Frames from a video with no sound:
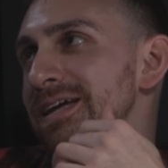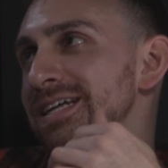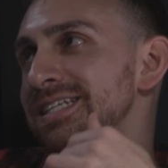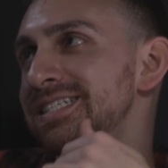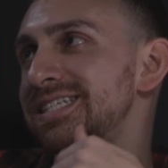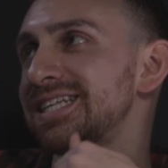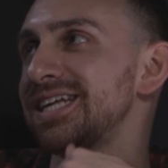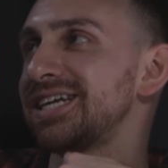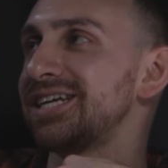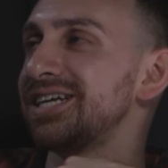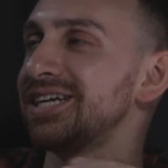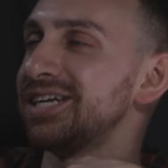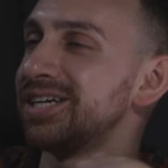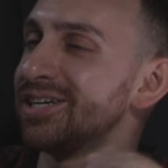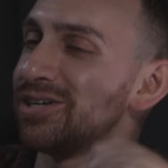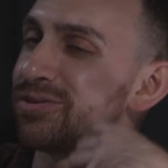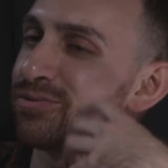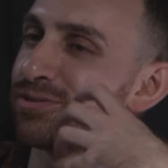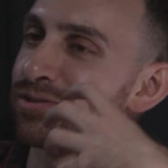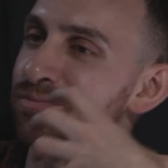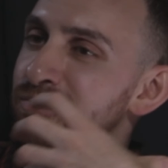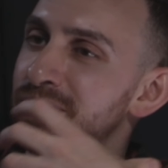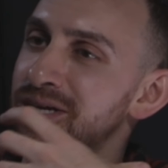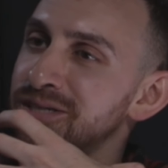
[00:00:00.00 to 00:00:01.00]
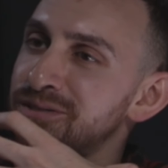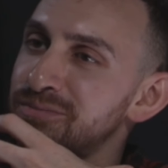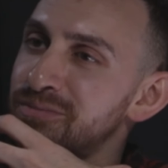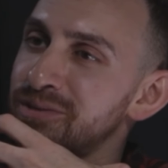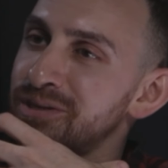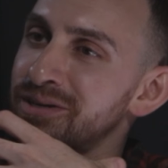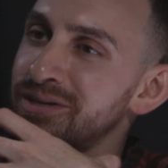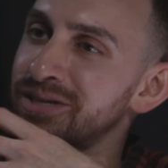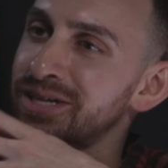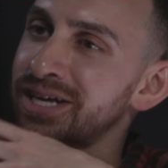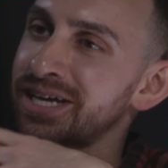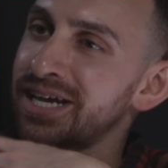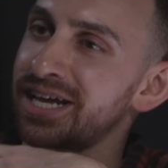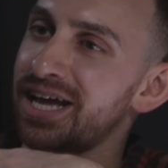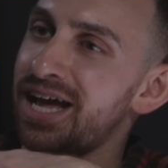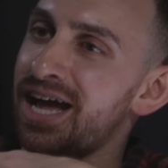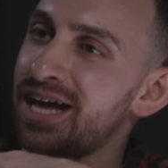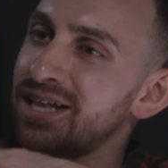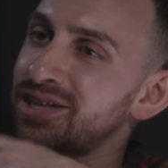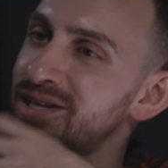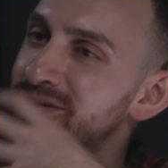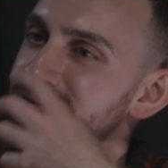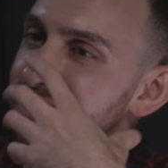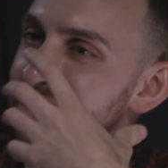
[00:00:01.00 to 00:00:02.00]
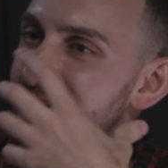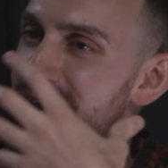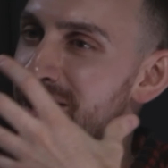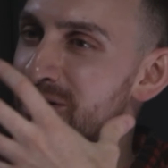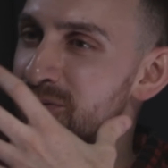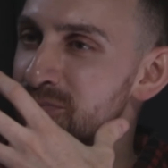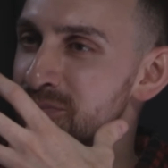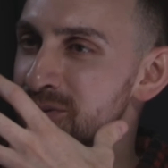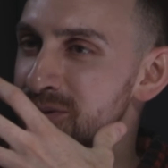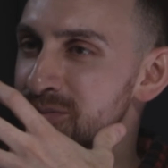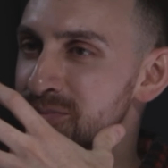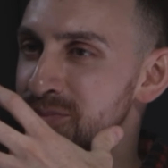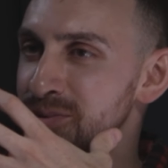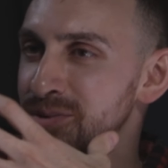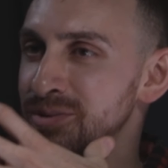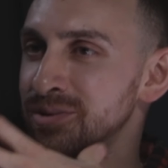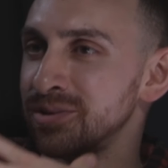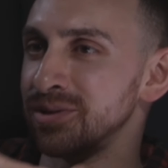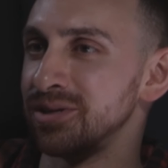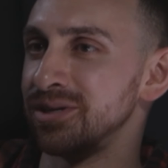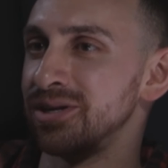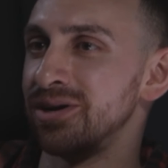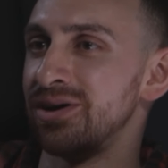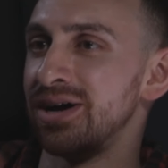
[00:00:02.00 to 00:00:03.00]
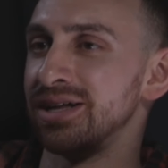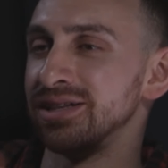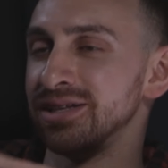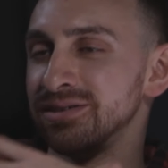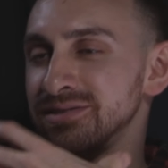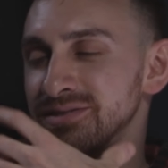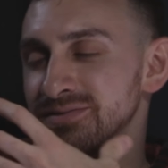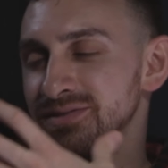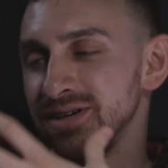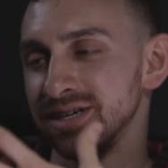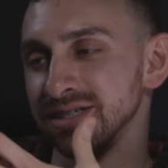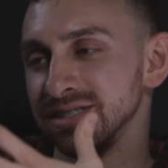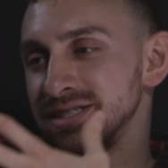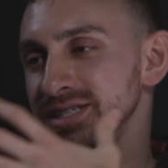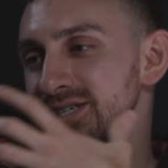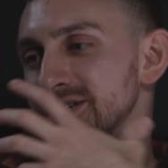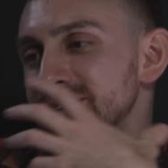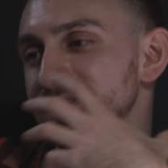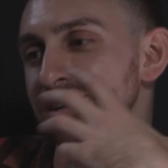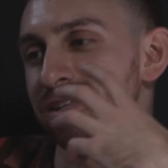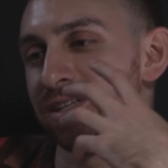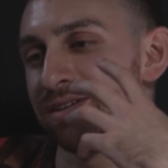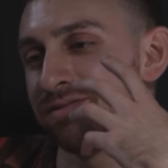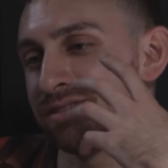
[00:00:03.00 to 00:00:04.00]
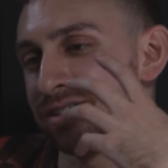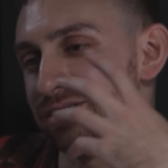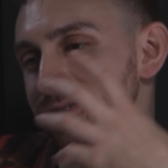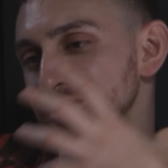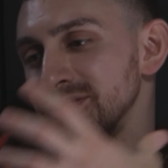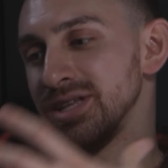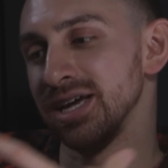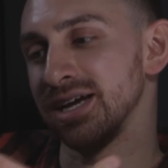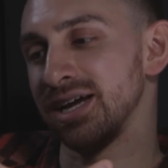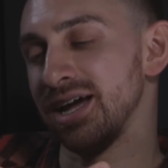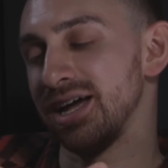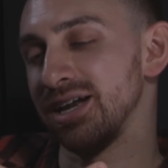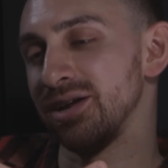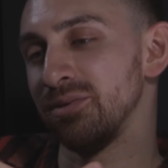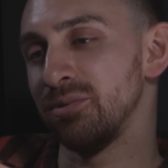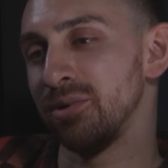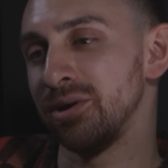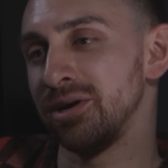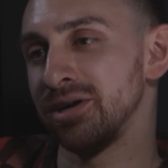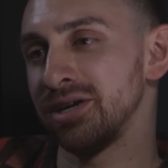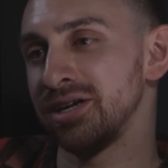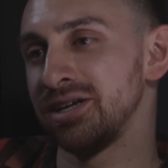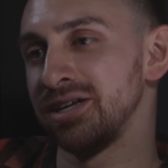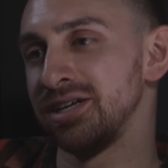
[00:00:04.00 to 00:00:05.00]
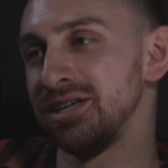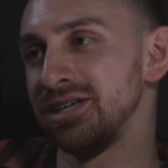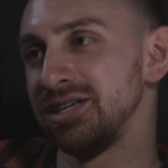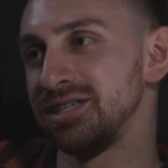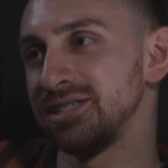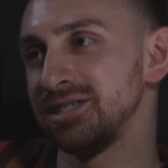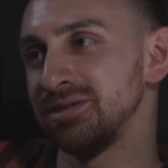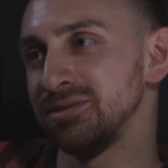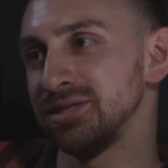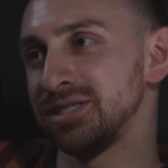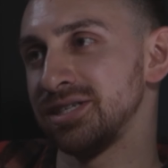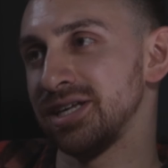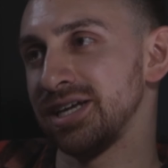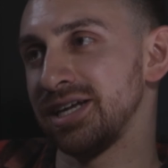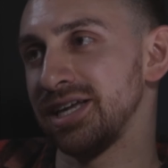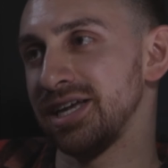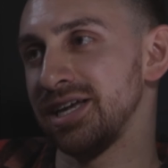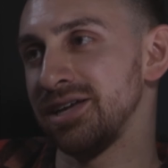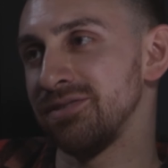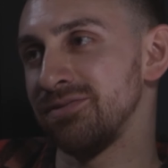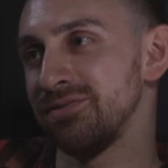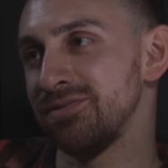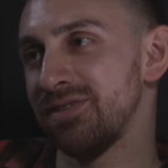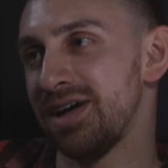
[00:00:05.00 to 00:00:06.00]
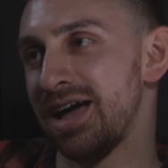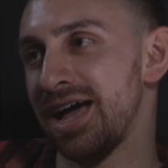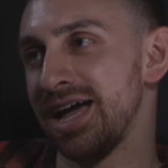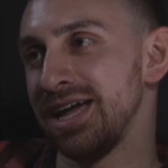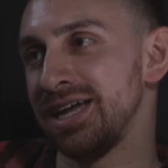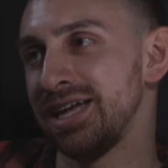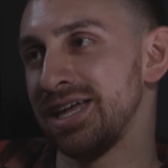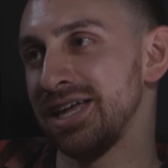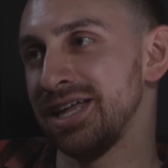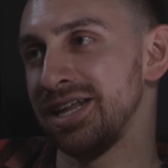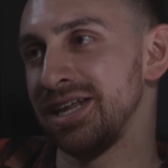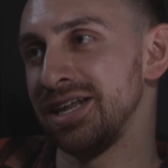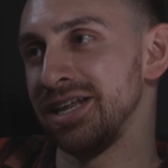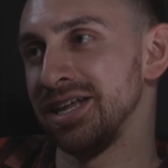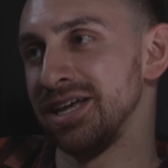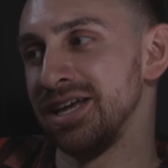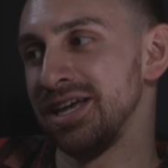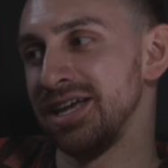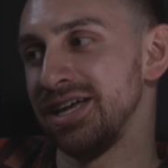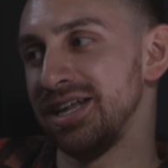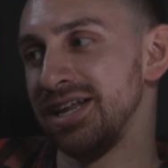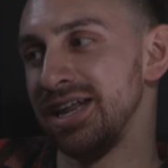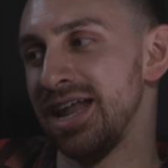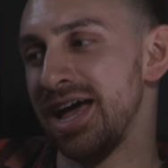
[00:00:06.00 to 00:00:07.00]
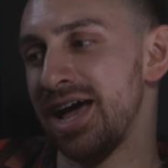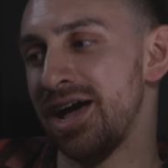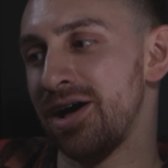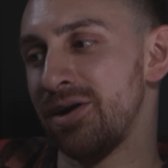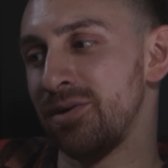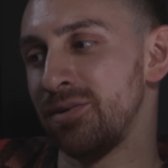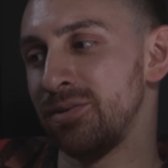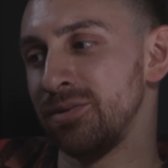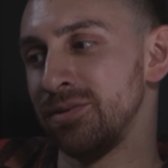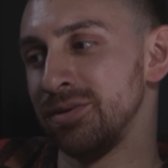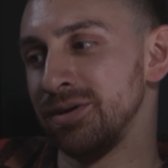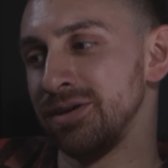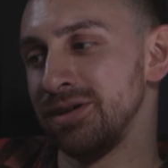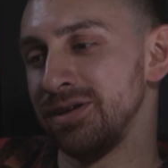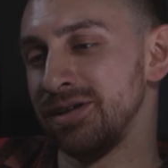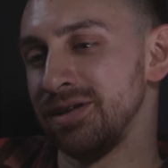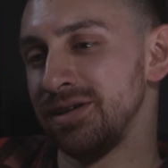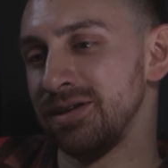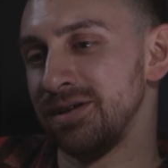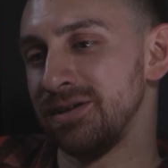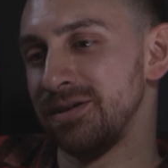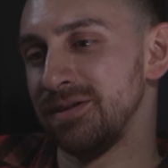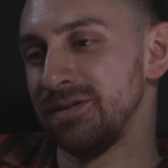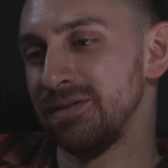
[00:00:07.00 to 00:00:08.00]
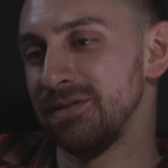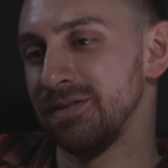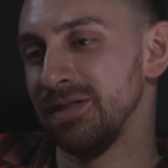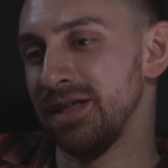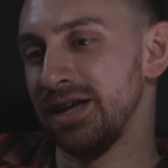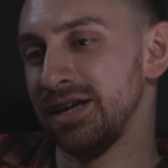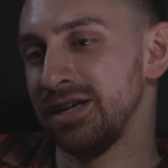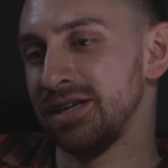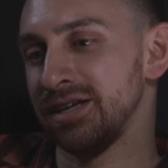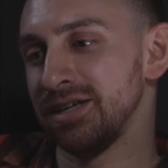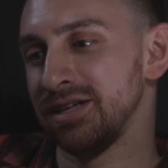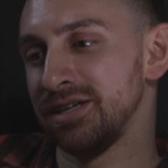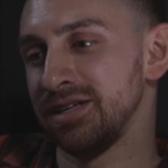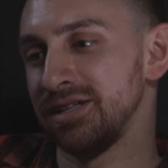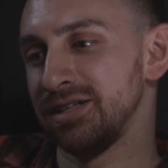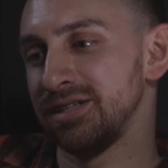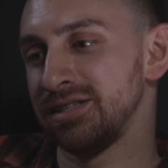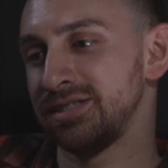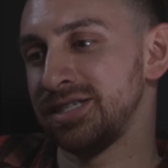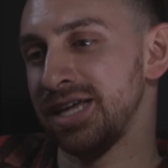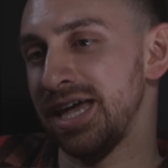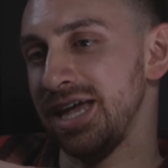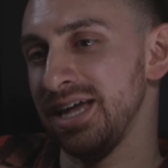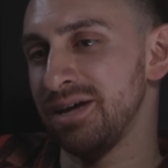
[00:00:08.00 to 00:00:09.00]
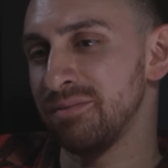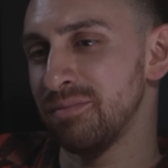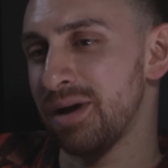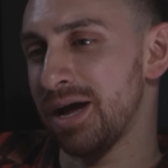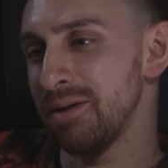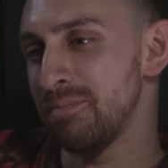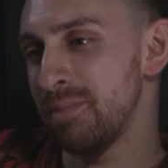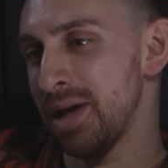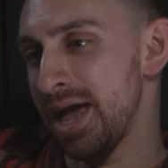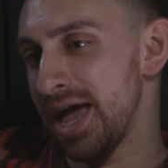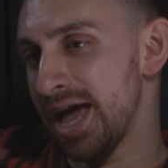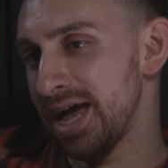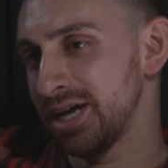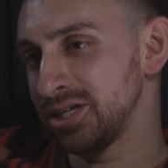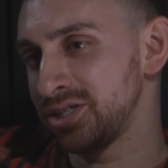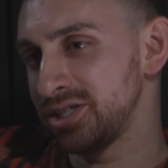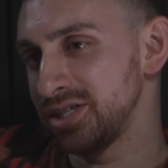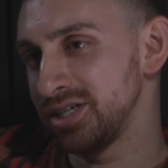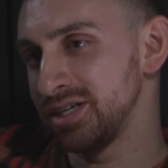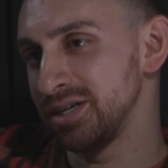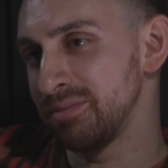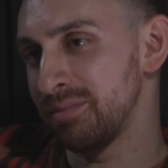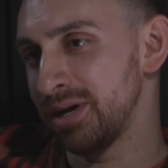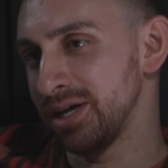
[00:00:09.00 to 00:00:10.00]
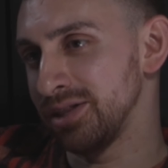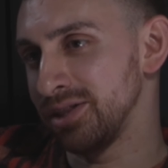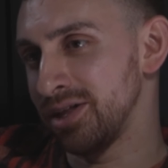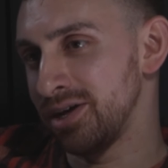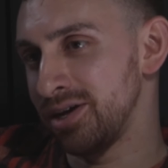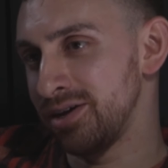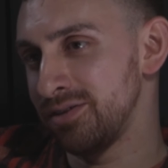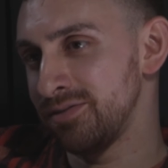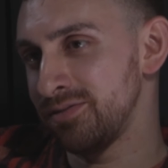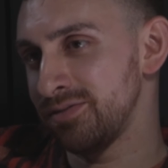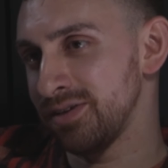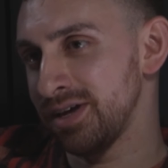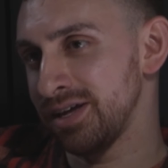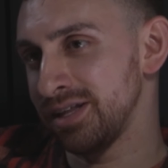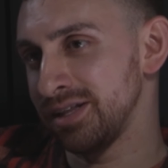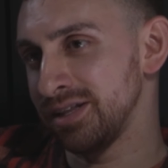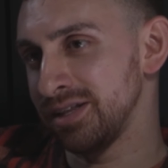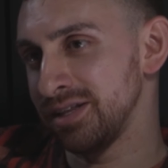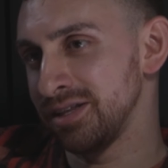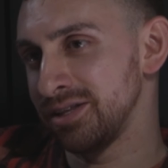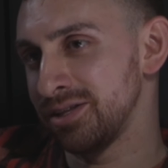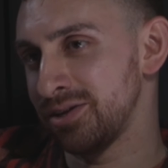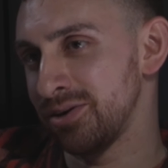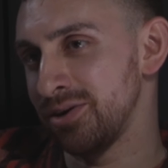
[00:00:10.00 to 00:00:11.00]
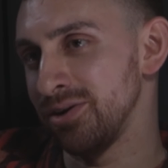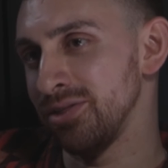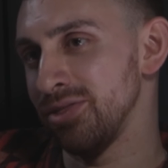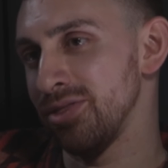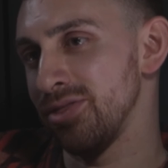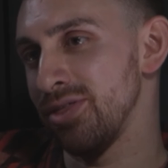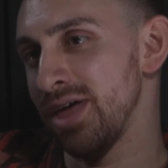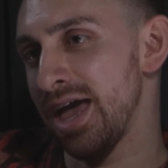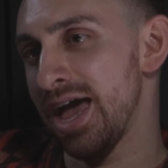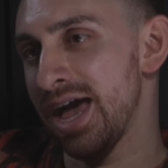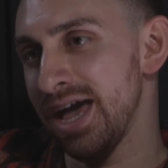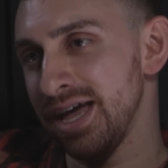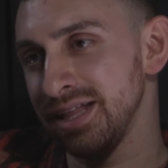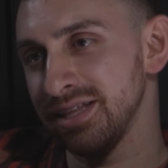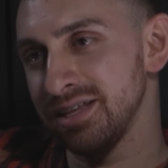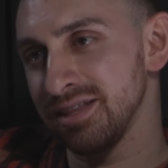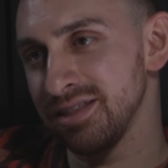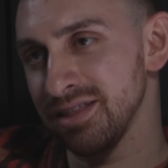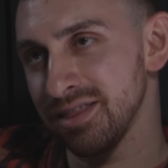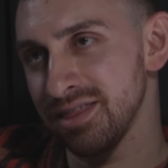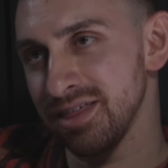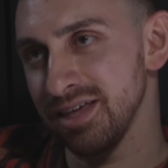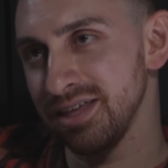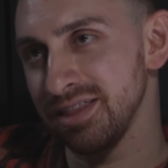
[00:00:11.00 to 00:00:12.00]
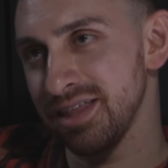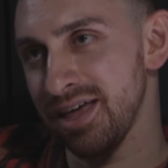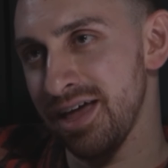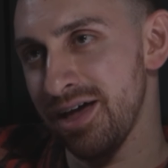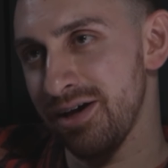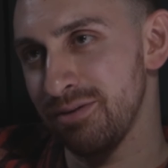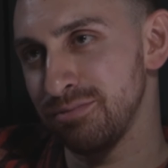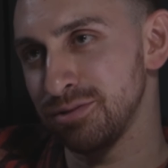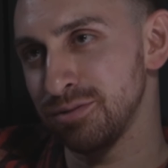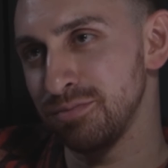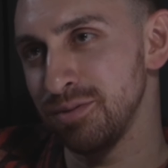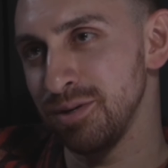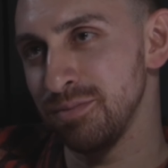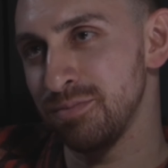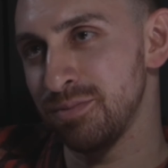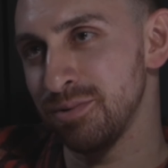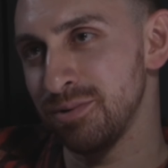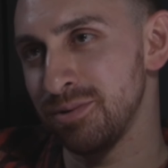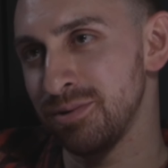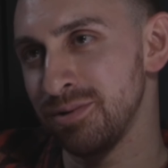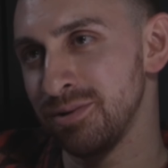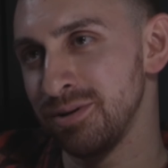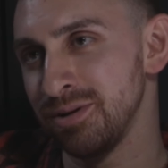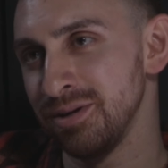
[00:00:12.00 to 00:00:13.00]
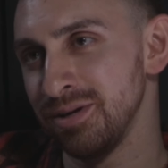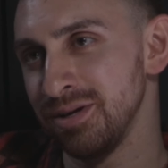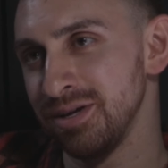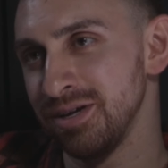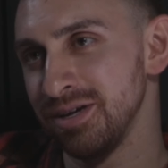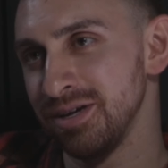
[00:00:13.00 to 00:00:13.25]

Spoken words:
it's like a good responsibility. Like I love to help people, you know, I love to volunteer, I love to do that kind of work. So it's like if I can now like take my passion and my love and turn that into the thing that helps people,